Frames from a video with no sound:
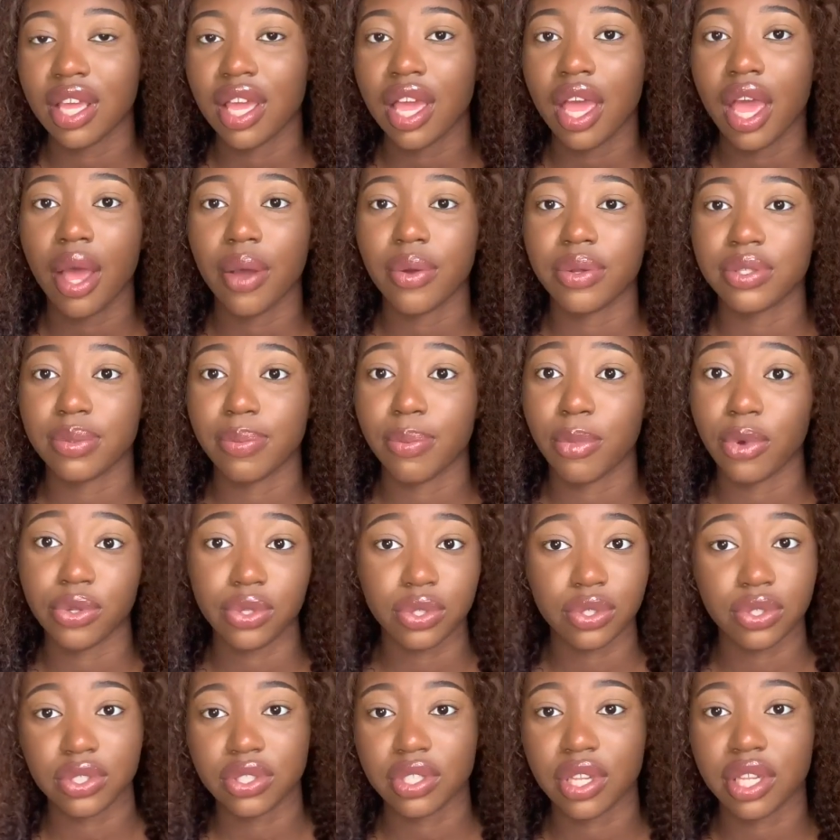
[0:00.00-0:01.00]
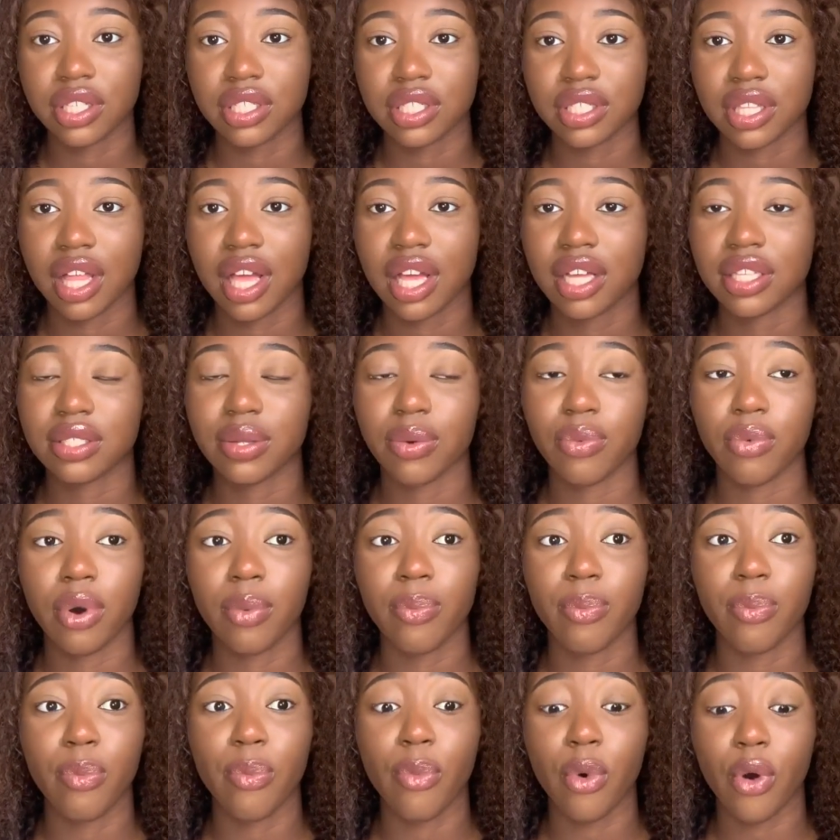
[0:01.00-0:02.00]
it was a modern studies class, and one
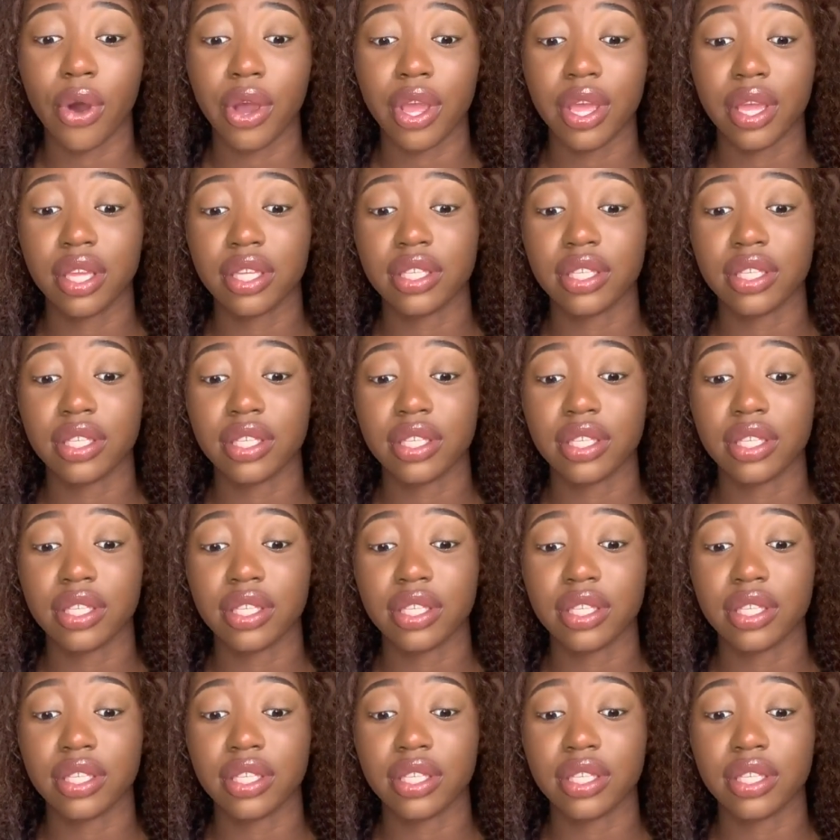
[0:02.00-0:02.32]
boy